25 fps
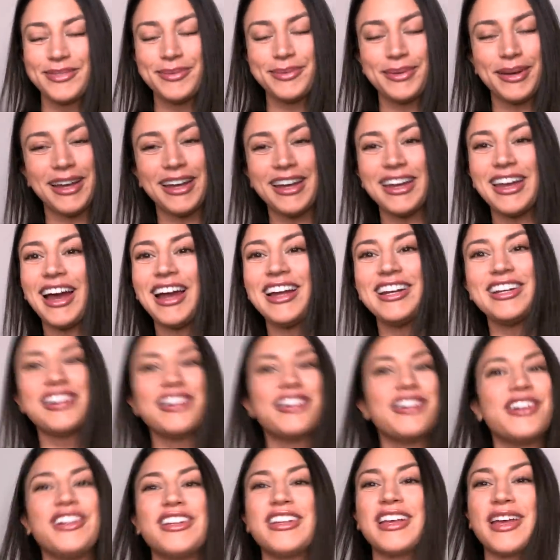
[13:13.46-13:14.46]
But I
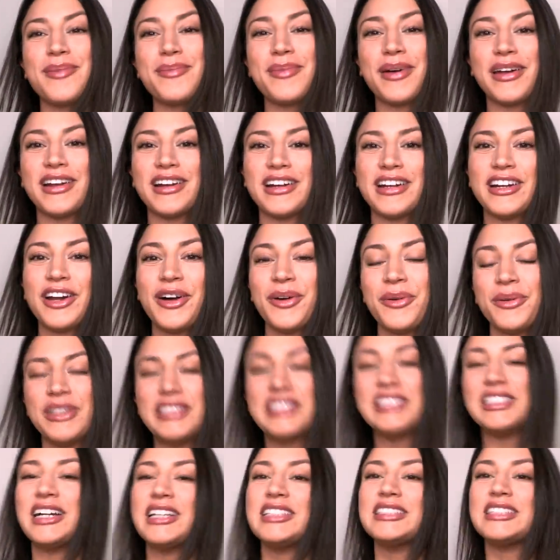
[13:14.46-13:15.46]
know it'll get better, it
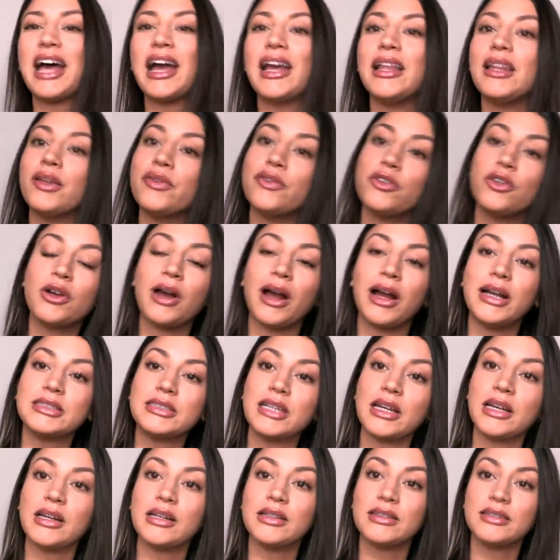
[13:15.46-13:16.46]
always does. I love you
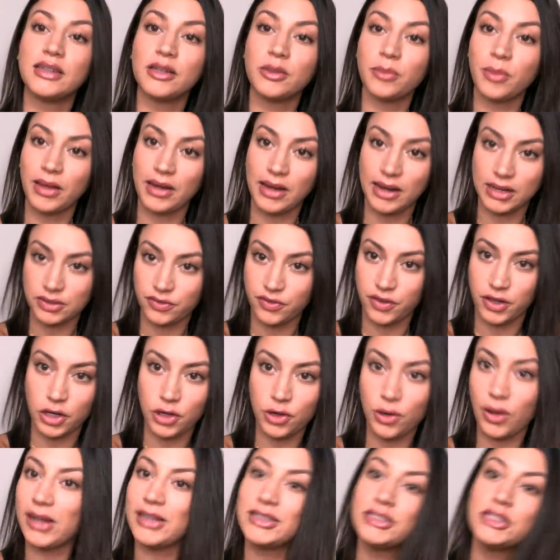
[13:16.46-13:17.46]
guys, until my next
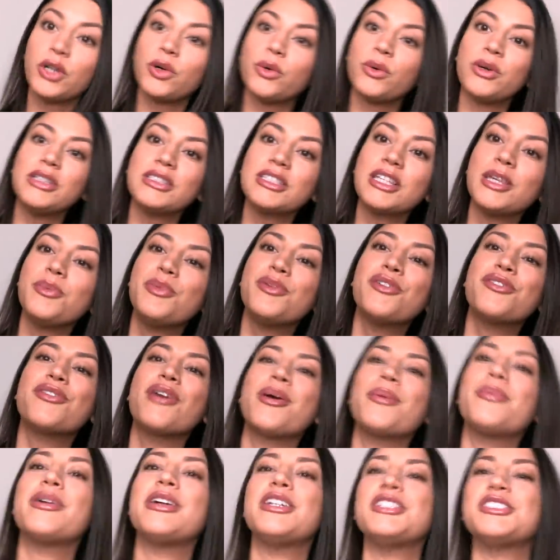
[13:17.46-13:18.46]
video. As always, keep your
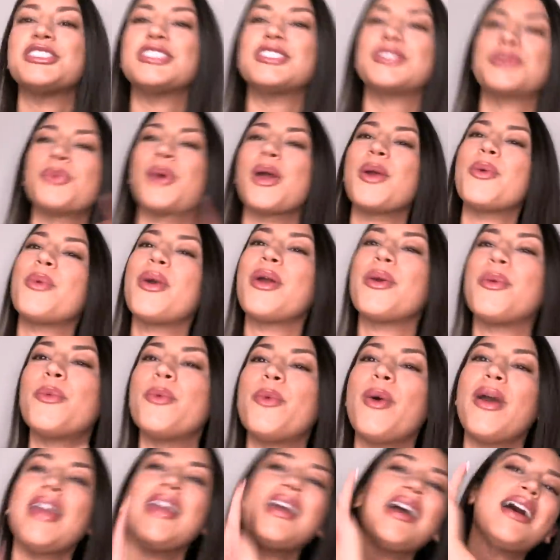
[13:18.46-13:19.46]
vibrations way, way,
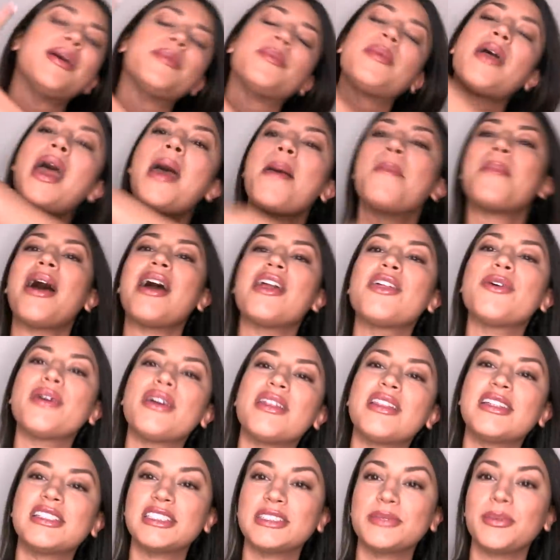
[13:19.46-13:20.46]
way up. By the
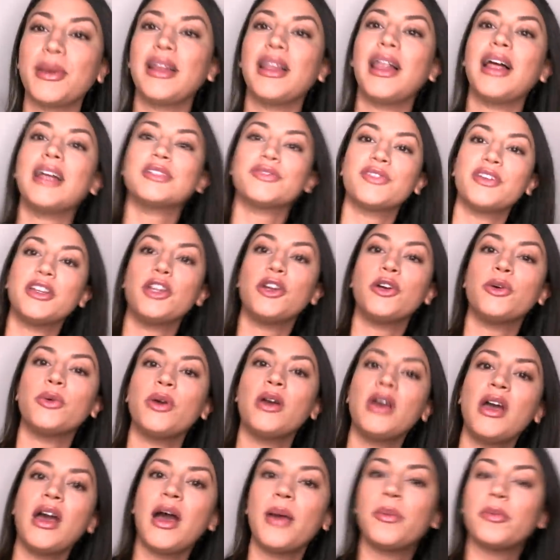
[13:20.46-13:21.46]
way, this is my last video.
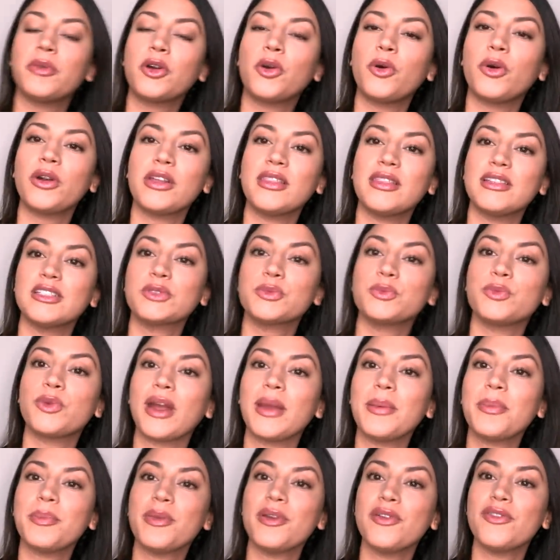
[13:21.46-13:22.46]
I'm recording this
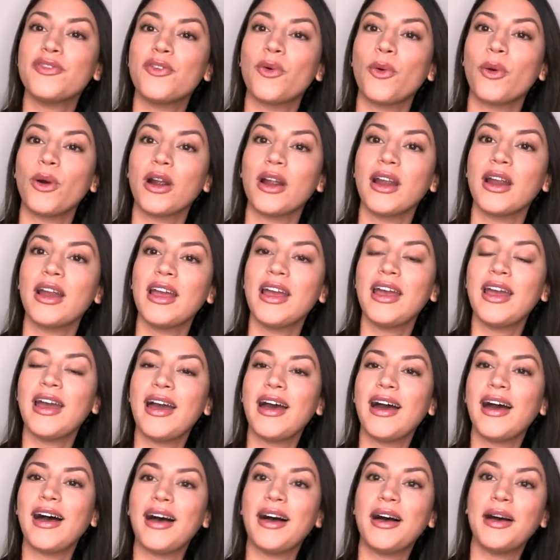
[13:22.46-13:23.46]
right before
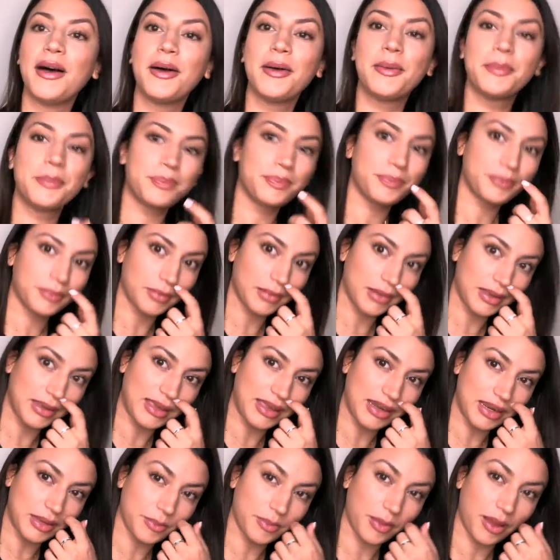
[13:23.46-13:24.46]

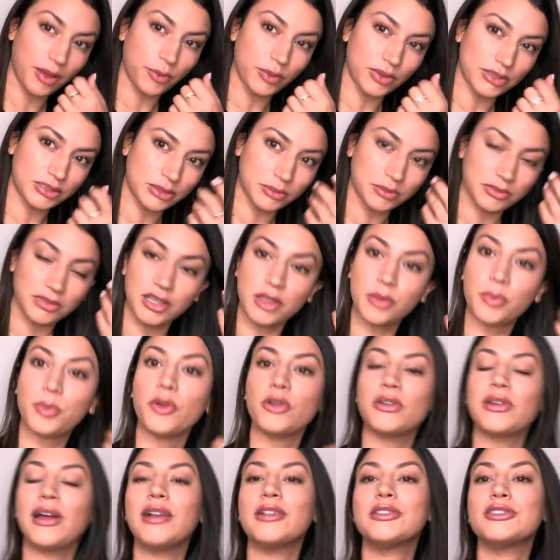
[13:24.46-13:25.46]
getting my wisdom teeth
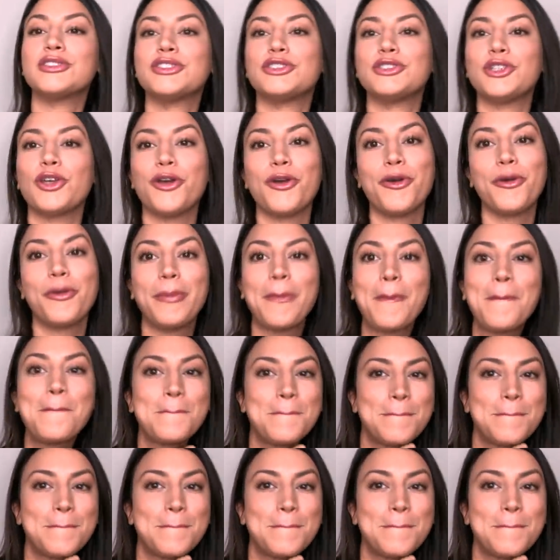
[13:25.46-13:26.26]
pulled out, so.